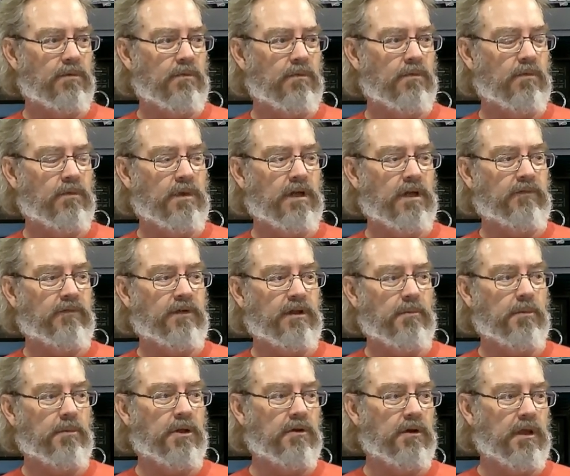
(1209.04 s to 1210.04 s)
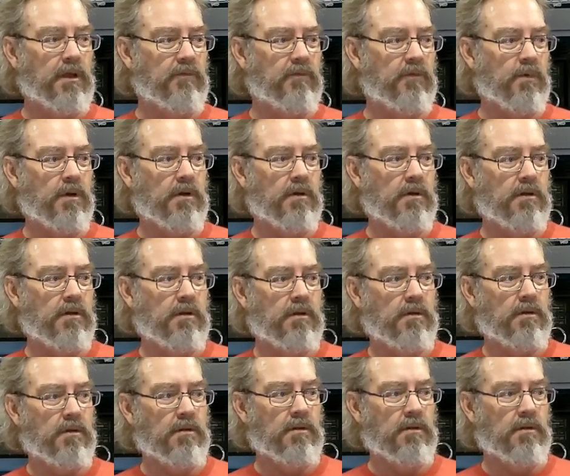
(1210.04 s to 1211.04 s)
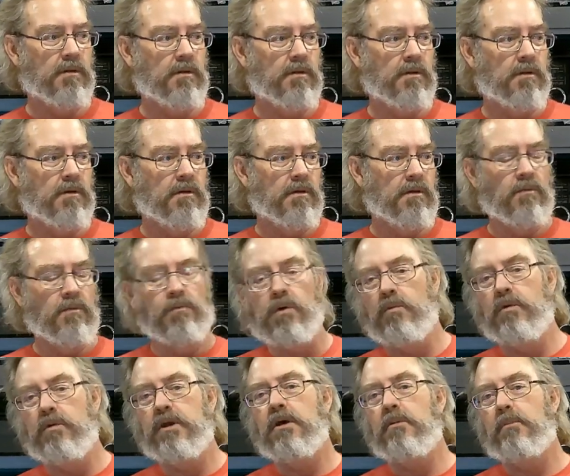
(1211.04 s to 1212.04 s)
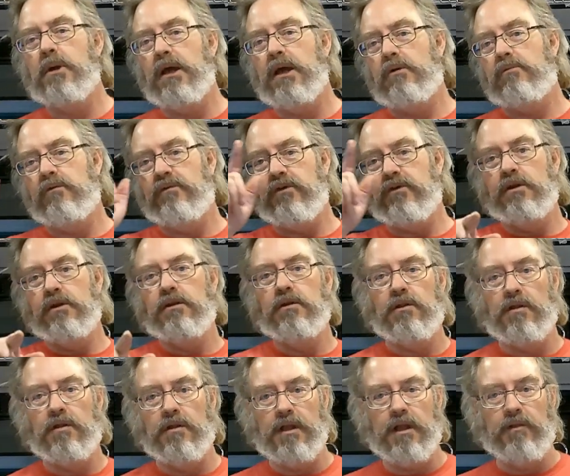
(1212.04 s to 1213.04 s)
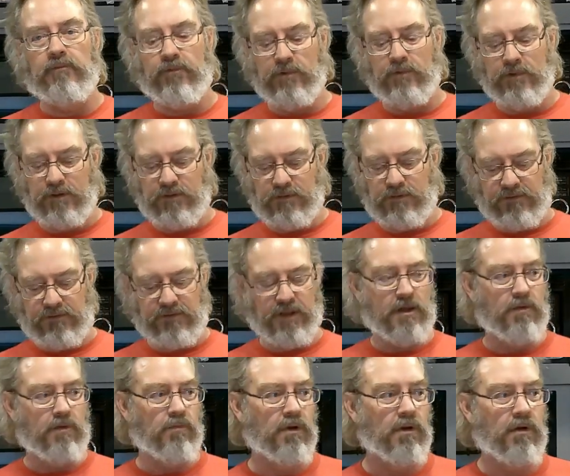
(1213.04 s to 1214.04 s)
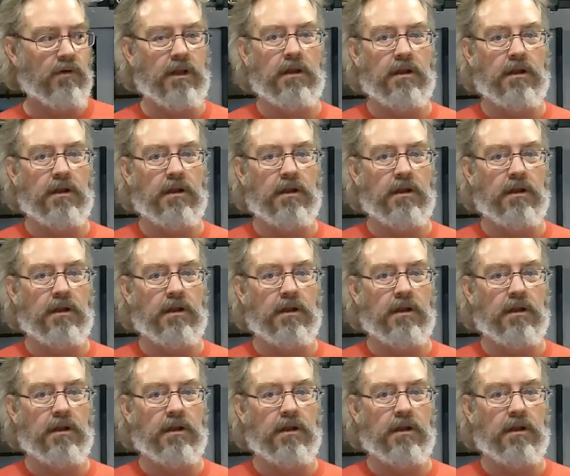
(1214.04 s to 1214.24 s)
We gotta find a better name for it. When we come back, we'll find another name for the second one. All right.